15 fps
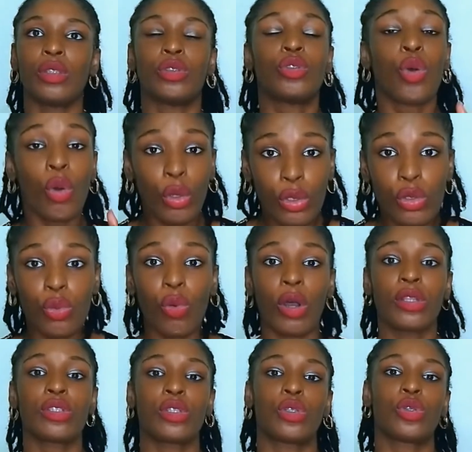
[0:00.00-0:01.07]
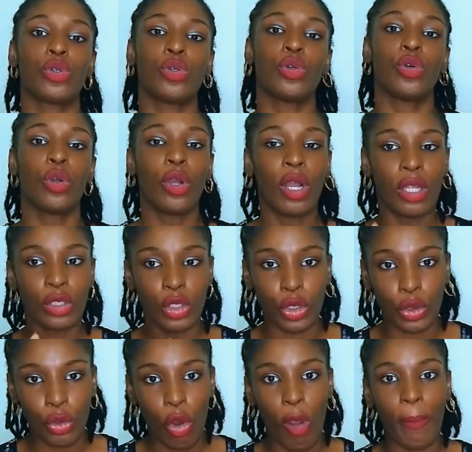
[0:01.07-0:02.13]
don't want to
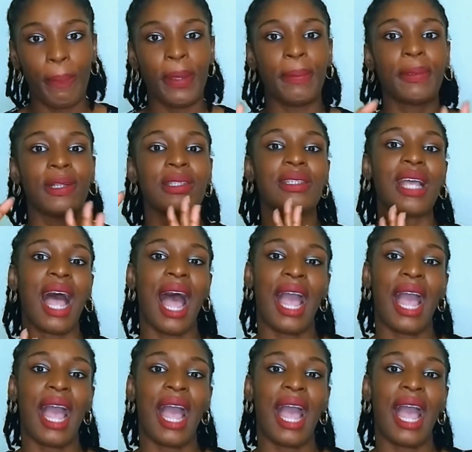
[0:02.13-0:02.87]
draw people's